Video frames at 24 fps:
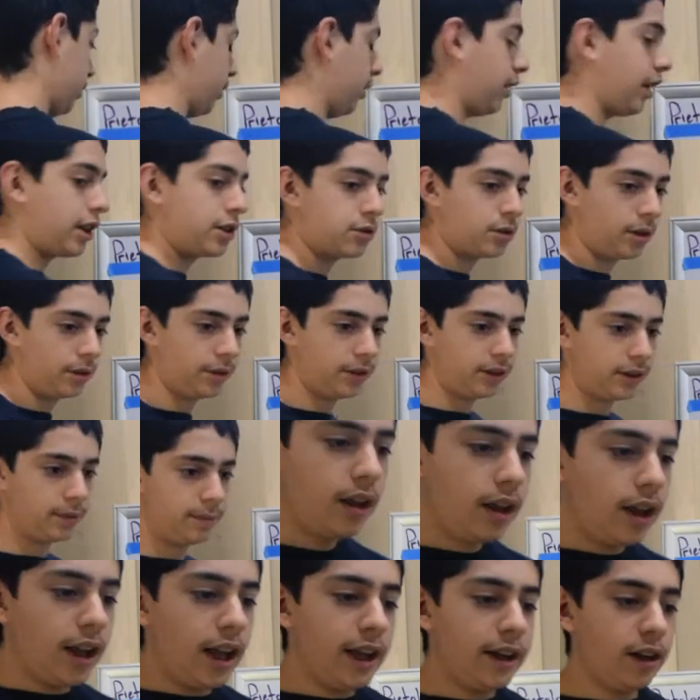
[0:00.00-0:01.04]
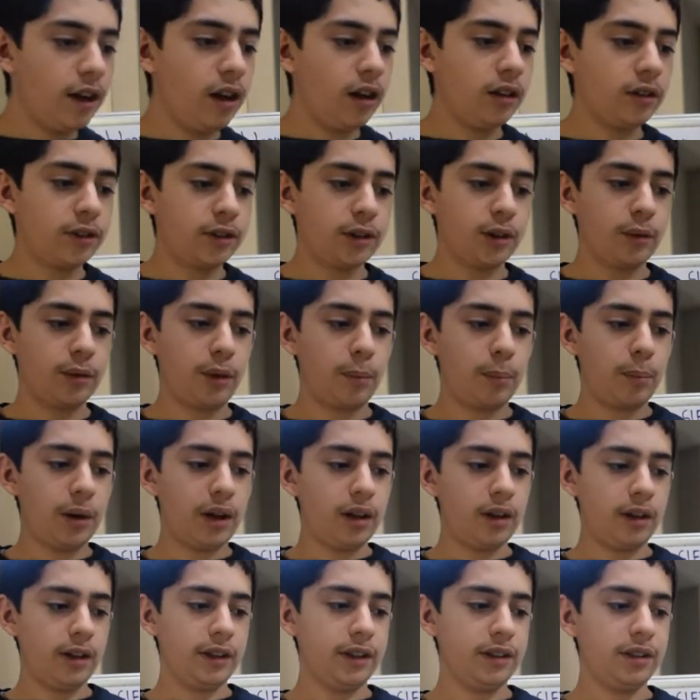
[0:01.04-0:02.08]
electron there. And also the
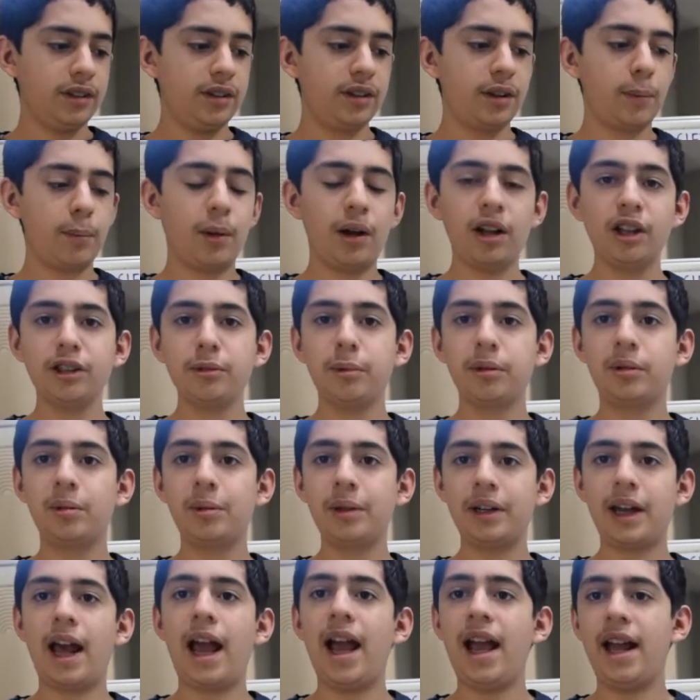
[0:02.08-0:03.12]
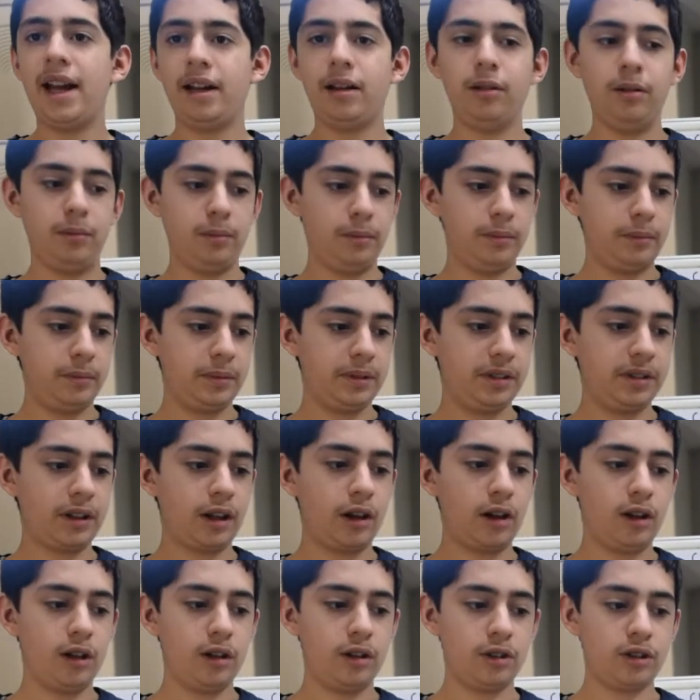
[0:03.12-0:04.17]
bonds between atoms
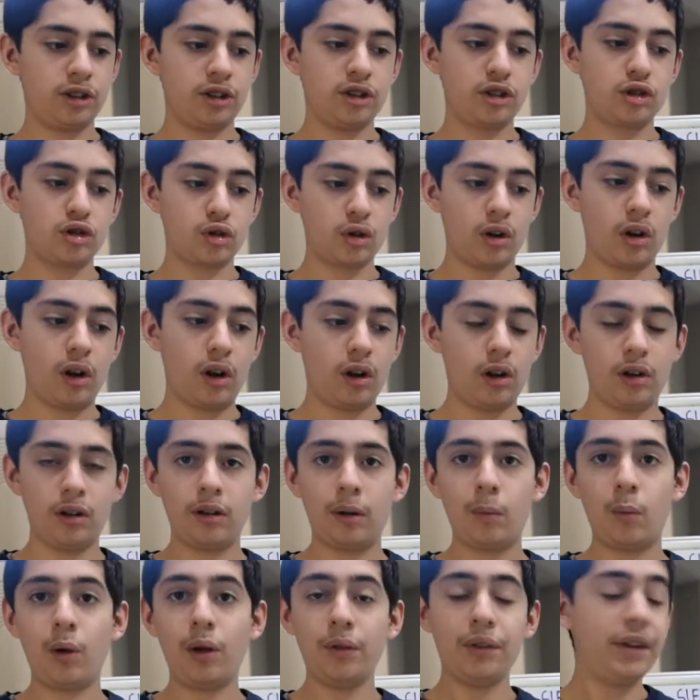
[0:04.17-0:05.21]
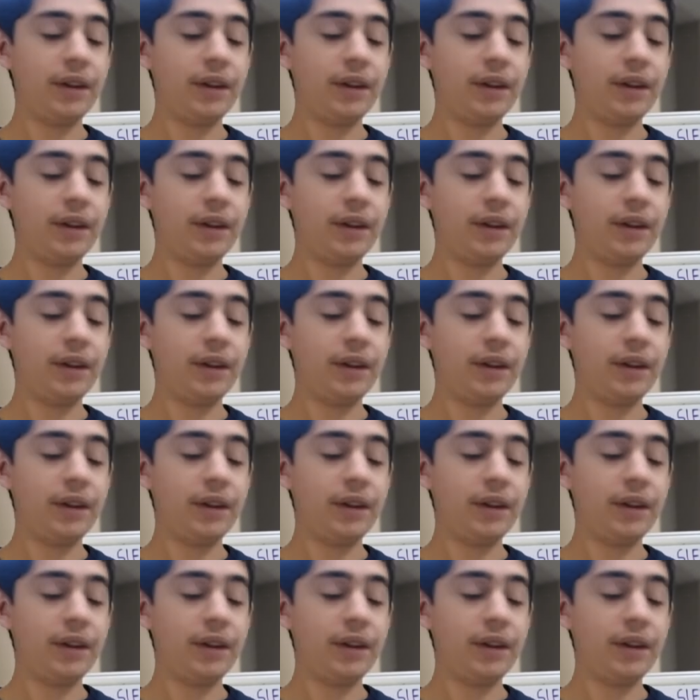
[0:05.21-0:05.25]
are strong, while the